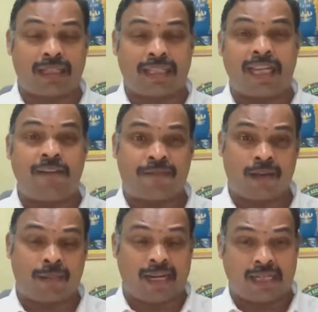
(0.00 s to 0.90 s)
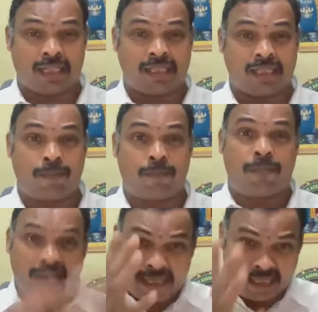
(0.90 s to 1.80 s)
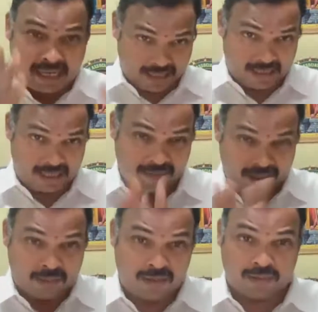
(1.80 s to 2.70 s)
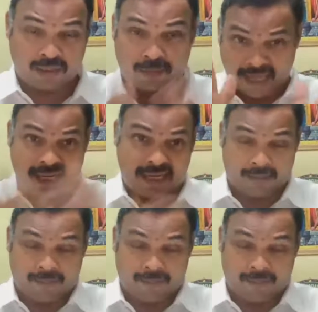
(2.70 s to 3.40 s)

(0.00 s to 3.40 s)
The information is plenty available for them, plenty.